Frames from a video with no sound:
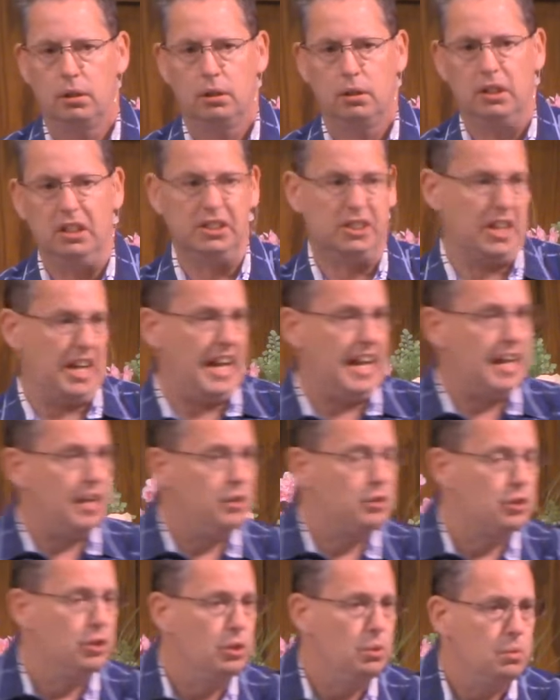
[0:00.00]
Is it
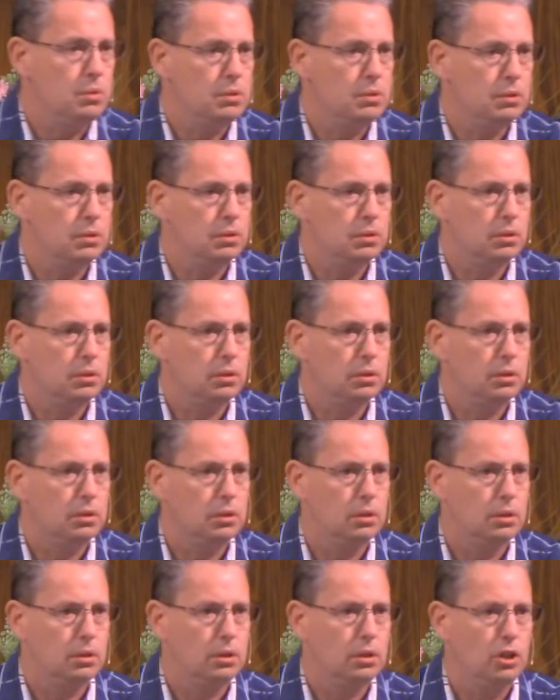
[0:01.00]
Andrew?
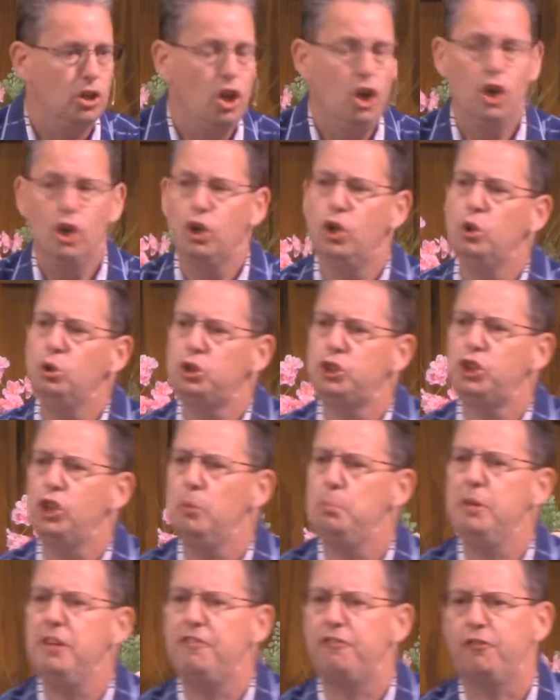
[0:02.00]
Who
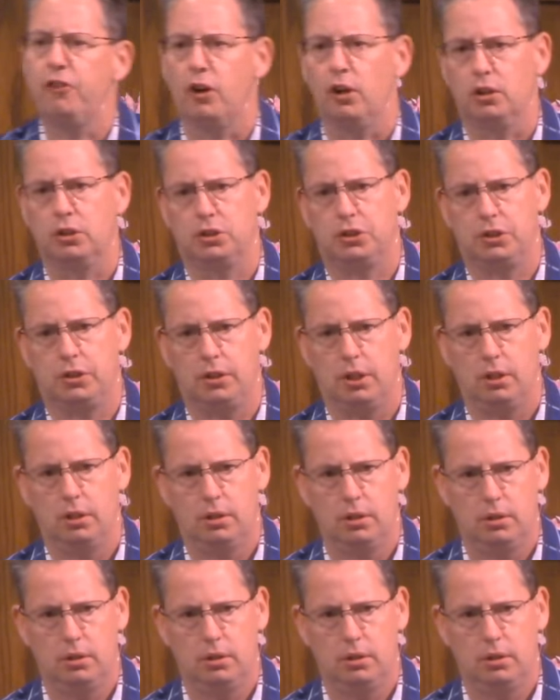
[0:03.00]
should be first?